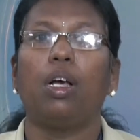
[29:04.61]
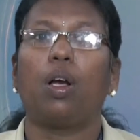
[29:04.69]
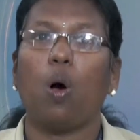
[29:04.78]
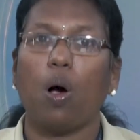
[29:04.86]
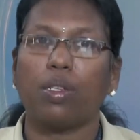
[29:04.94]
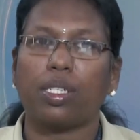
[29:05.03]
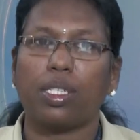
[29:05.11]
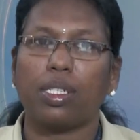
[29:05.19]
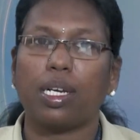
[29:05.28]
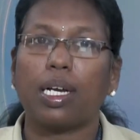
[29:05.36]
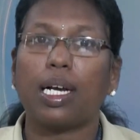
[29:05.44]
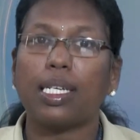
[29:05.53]

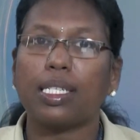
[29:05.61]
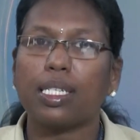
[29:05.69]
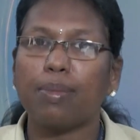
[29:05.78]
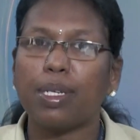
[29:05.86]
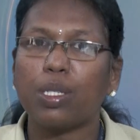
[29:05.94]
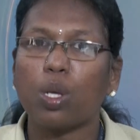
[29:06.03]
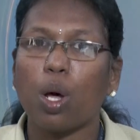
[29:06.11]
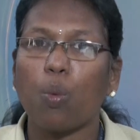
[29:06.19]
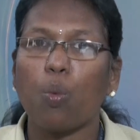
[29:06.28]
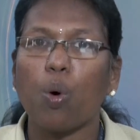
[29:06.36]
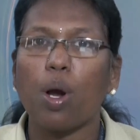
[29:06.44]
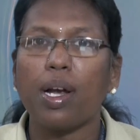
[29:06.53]
Cost. Customers
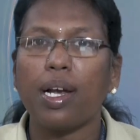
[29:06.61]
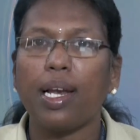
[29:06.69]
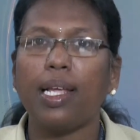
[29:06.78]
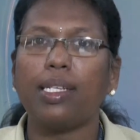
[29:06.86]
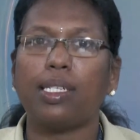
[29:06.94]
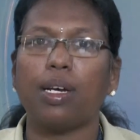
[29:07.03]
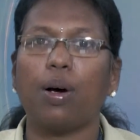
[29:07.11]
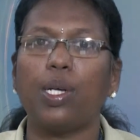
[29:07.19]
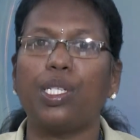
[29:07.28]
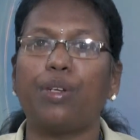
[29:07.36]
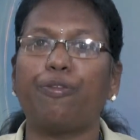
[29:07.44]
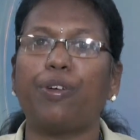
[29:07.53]
are only
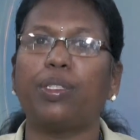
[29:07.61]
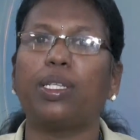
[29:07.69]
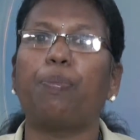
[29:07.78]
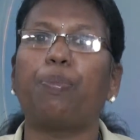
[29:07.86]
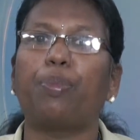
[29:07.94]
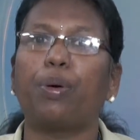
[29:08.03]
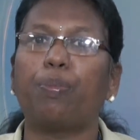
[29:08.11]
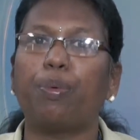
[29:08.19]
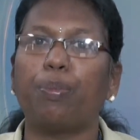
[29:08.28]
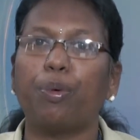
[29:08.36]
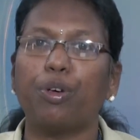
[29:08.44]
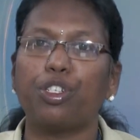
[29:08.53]
charged for the
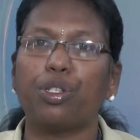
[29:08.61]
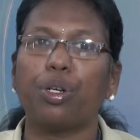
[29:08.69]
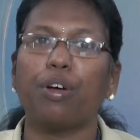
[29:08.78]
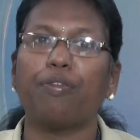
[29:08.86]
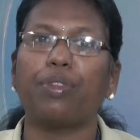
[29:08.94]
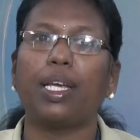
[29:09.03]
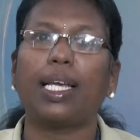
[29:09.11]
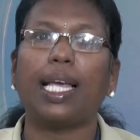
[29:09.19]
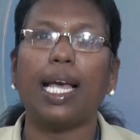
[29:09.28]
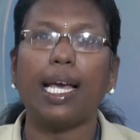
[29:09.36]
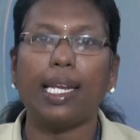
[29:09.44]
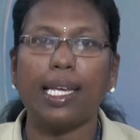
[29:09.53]
proportion of the
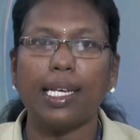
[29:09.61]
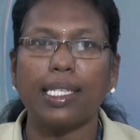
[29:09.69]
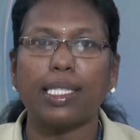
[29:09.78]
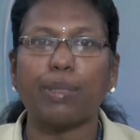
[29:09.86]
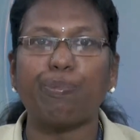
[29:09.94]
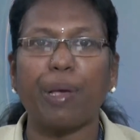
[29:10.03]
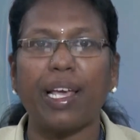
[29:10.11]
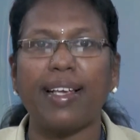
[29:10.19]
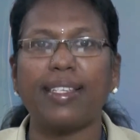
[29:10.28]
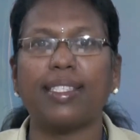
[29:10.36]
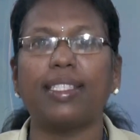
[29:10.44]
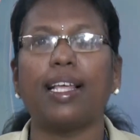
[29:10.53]
carrier
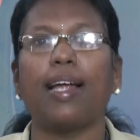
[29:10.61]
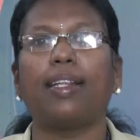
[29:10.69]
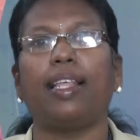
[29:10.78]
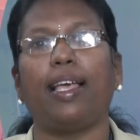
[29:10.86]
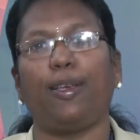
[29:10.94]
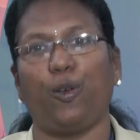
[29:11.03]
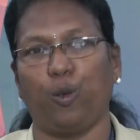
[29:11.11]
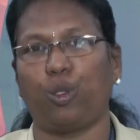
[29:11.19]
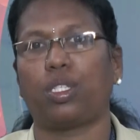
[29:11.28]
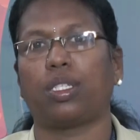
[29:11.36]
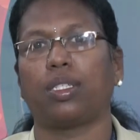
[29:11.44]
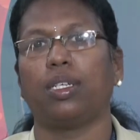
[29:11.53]
space that they
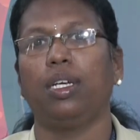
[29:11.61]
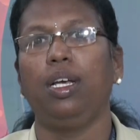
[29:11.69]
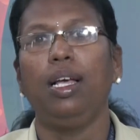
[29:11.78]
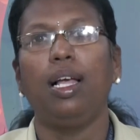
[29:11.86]
use.